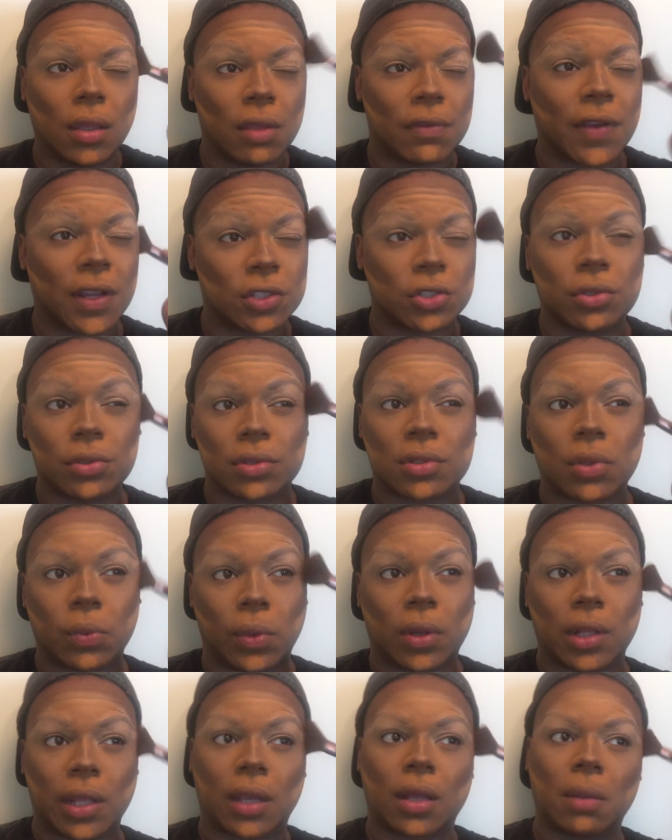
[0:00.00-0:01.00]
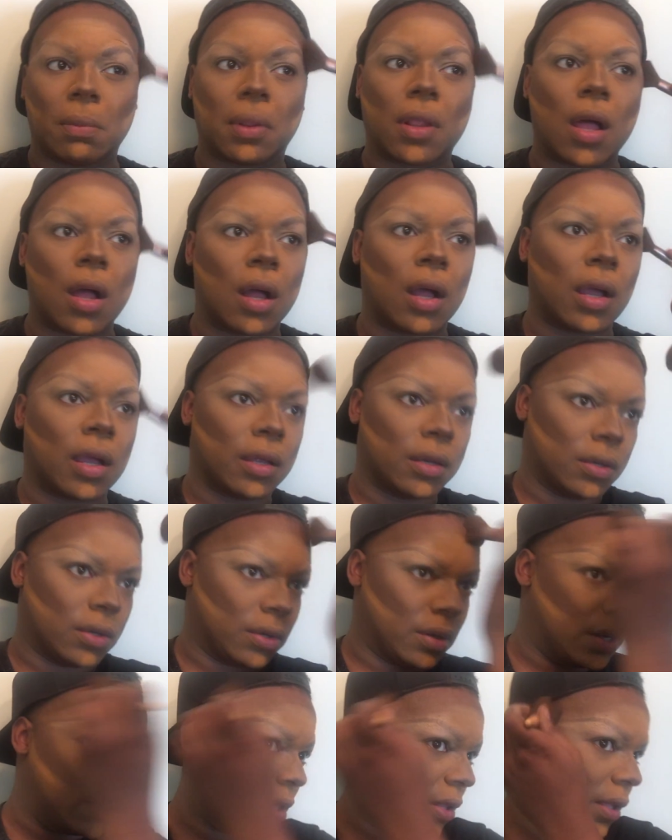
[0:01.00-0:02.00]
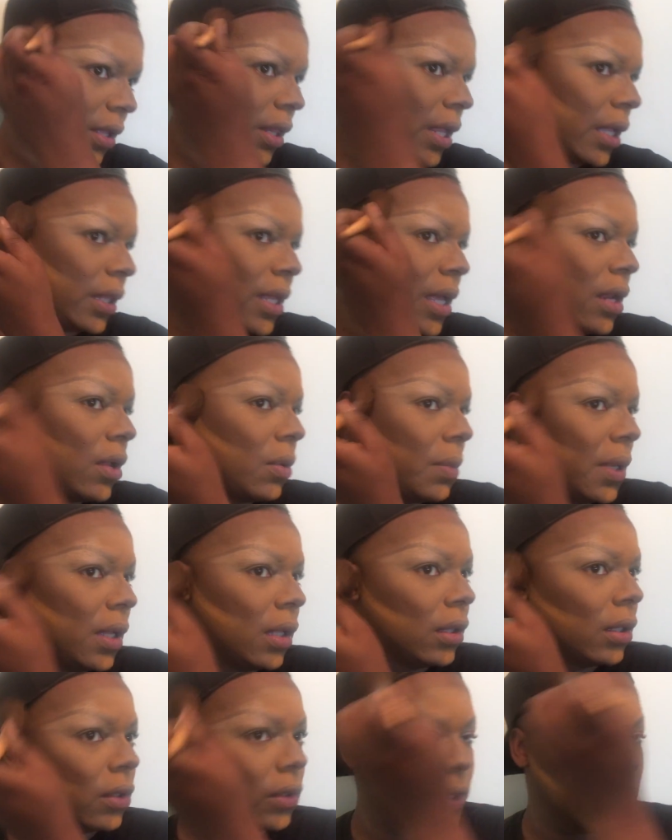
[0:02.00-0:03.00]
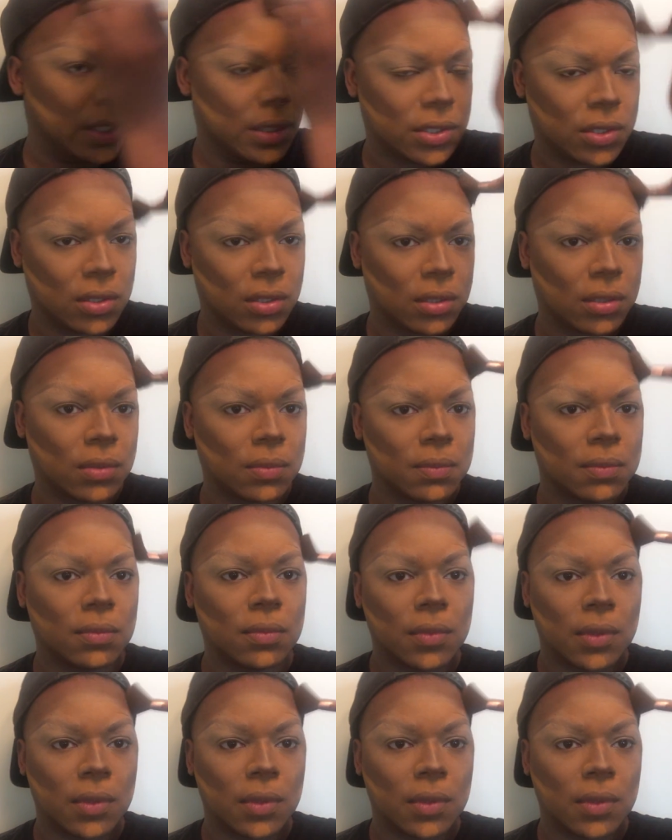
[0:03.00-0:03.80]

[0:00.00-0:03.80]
if I choose to wear like a blonde or anything like that, it'll be a little easier to